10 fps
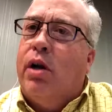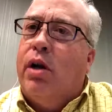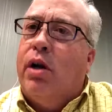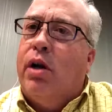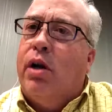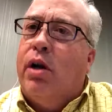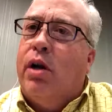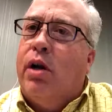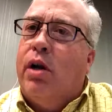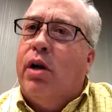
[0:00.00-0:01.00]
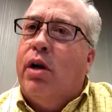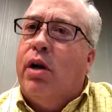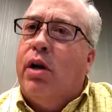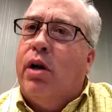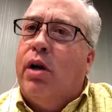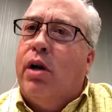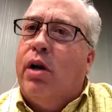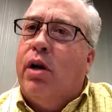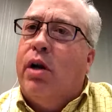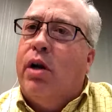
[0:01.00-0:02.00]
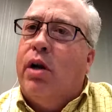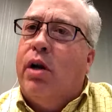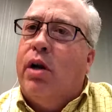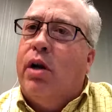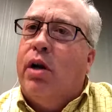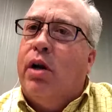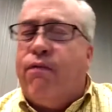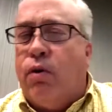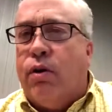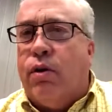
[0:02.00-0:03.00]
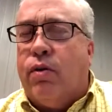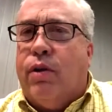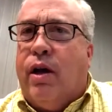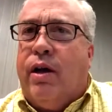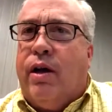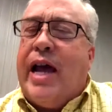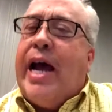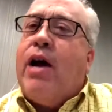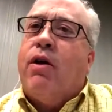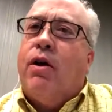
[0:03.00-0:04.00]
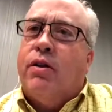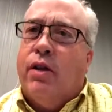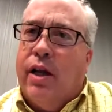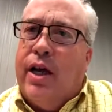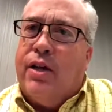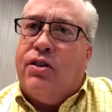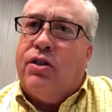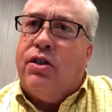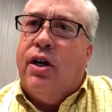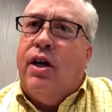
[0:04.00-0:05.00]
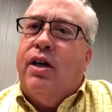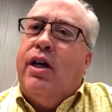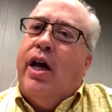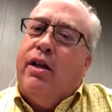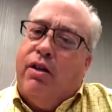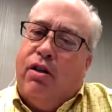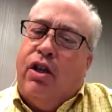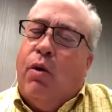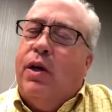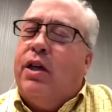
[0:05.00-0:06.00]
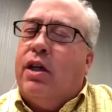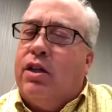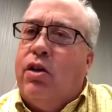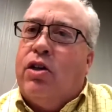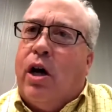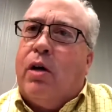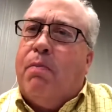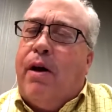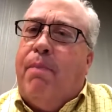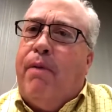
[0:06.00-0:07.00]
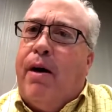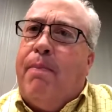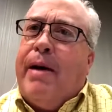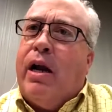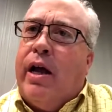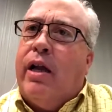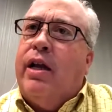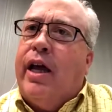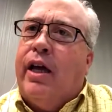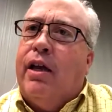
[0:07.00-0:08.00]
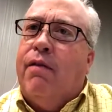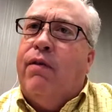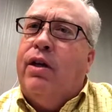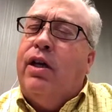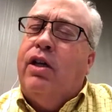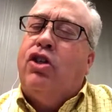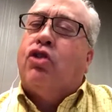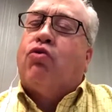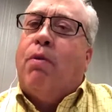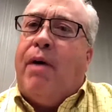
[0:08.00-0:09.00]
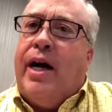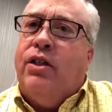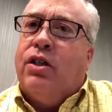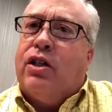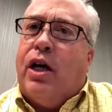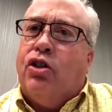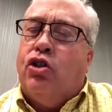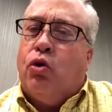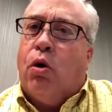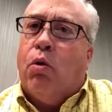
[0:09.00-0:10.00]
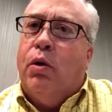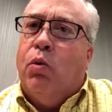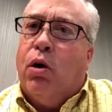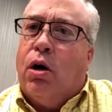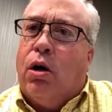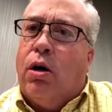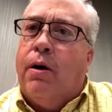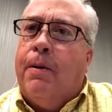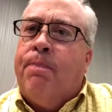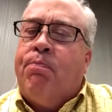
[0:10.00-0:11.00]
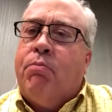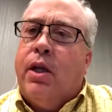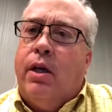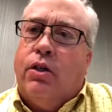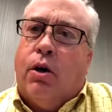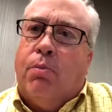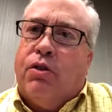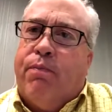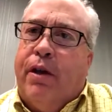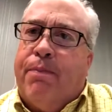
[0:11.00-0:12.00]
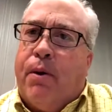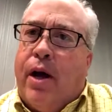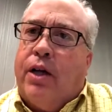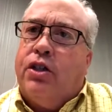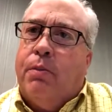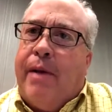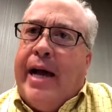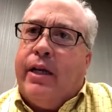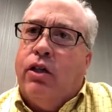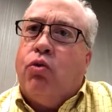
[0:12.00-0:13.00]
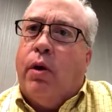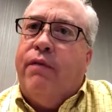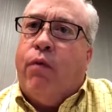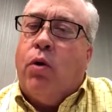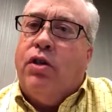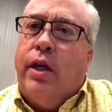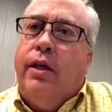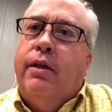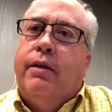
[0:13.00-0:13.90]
in terms of weekly beef production. So a lot further down on the list, yet, you know, we continue to talk about a lot of negative, and it just reminds us how short we were in terms of beef production back in 2014.